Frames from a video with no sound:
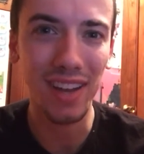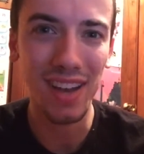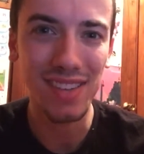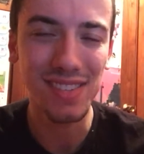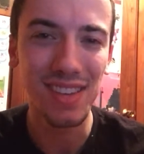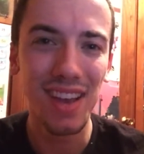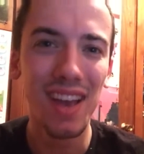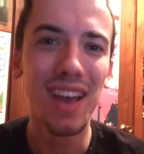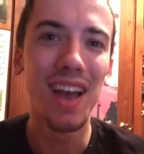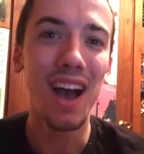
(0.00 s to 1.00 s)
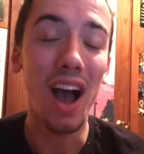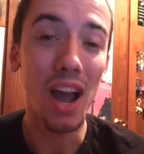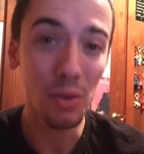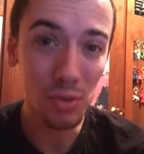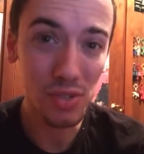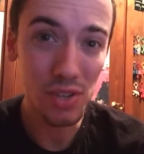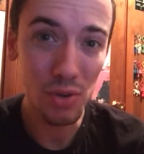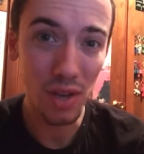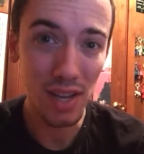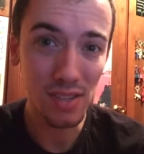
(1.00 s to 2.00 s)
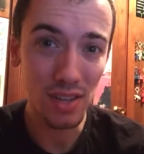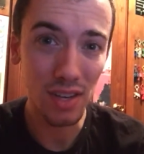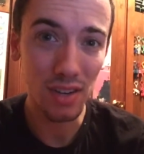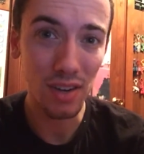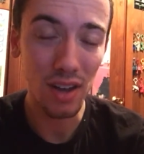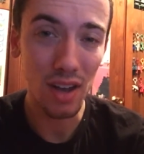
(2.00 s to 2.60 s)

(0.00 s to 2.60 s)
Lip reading: guys, I will see you guys later.